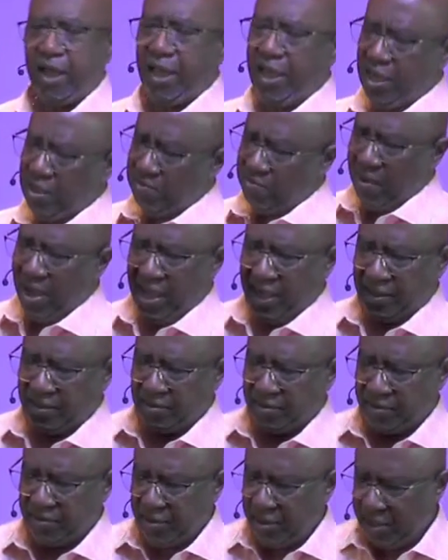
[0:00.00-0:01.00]
Amen.
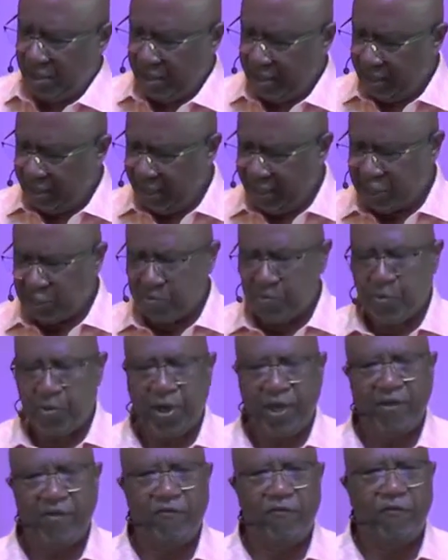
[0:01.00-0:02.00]
Let's
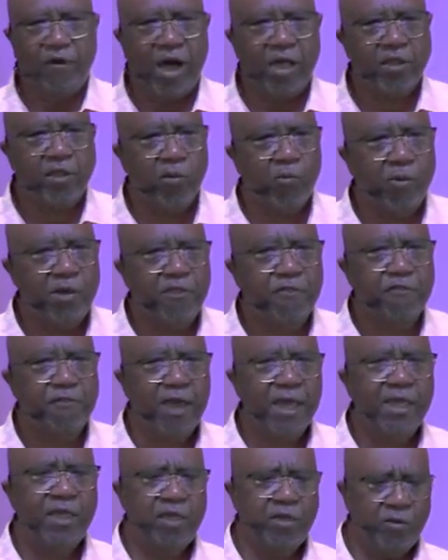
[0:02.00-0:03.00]
pray. Father, we
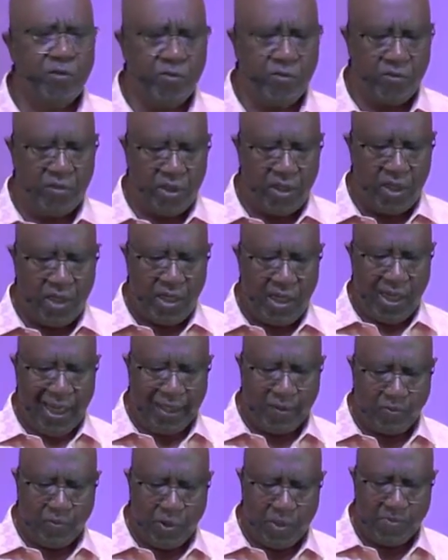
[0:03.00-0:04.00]
thank you
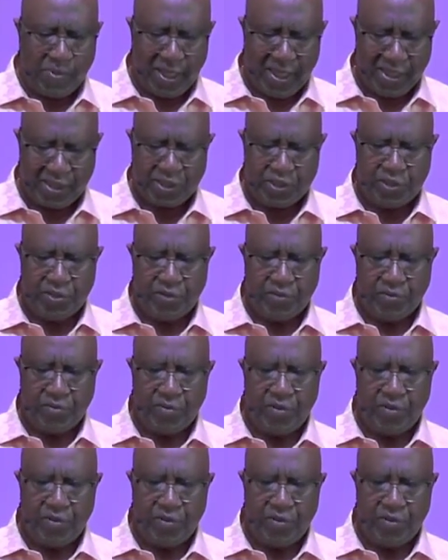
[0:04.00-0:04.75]
and we bless you.